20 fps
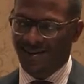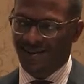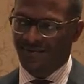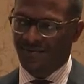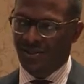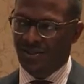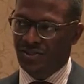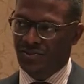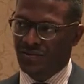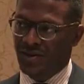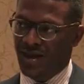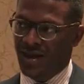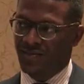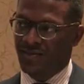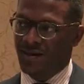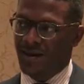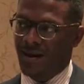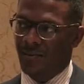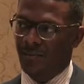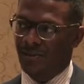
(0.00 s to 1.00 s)
But you have
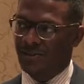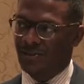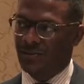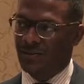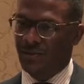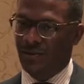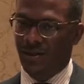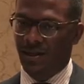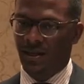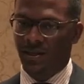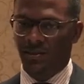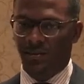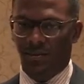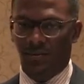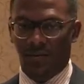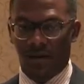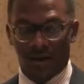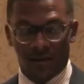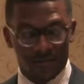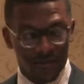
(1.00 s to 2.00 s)
the opportunity. You
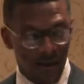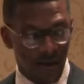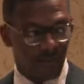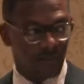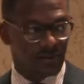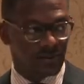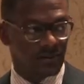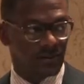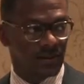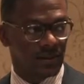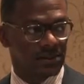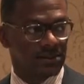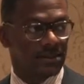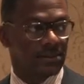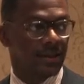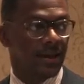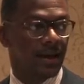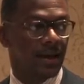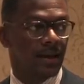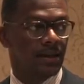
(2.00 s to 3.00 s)
have the opportunity
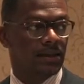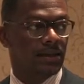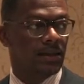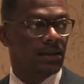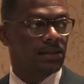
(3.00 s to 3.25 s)
tonight.